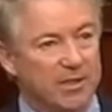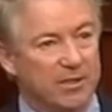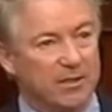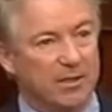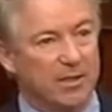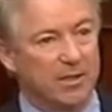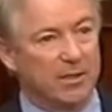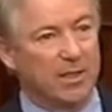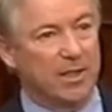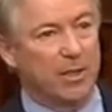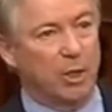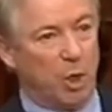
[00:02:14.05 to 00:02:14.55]

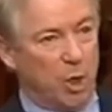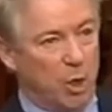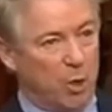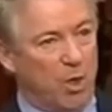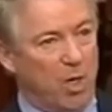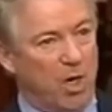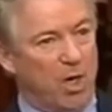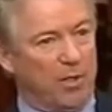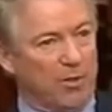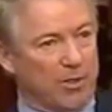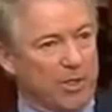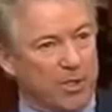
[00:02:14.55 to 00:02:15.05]
They're like, who
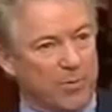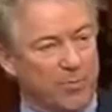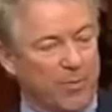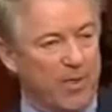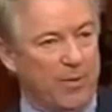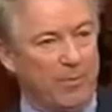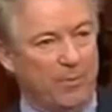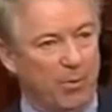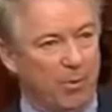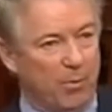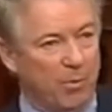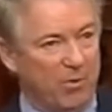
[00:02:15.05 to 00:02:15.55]
are these
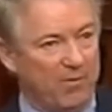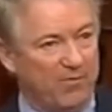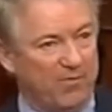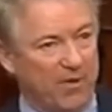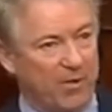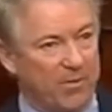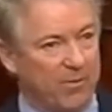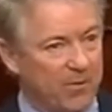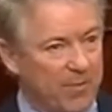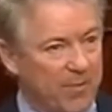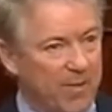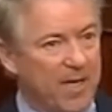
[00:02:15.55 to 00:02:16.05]
people? We'll
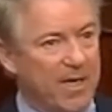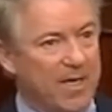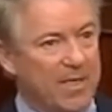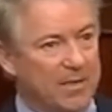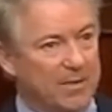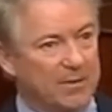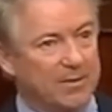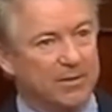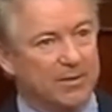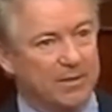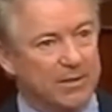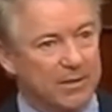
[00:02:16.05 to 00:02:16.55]
vote them
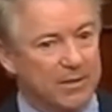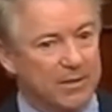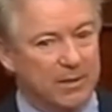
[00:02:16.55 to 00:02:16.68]
out.